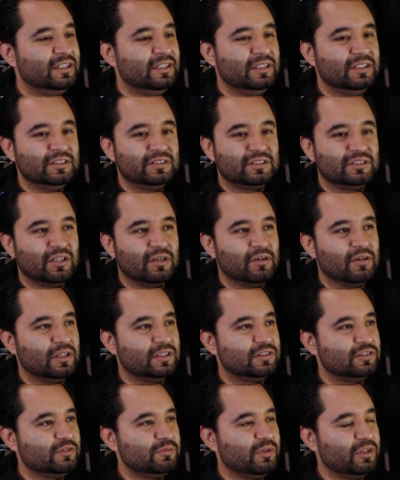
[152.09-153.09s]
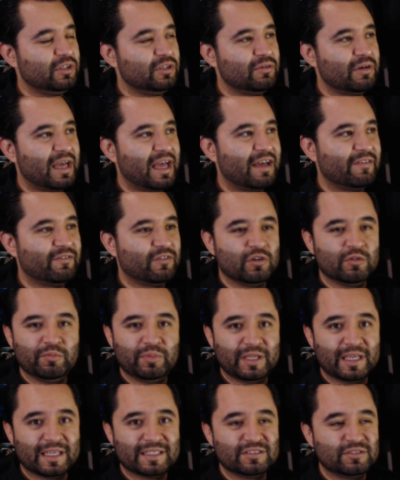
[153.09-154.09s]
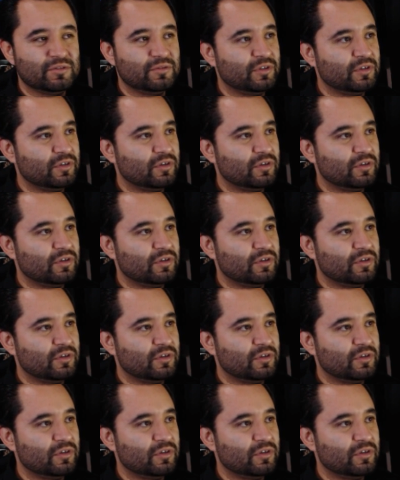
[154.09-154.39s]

So, assuming you have O B S Studio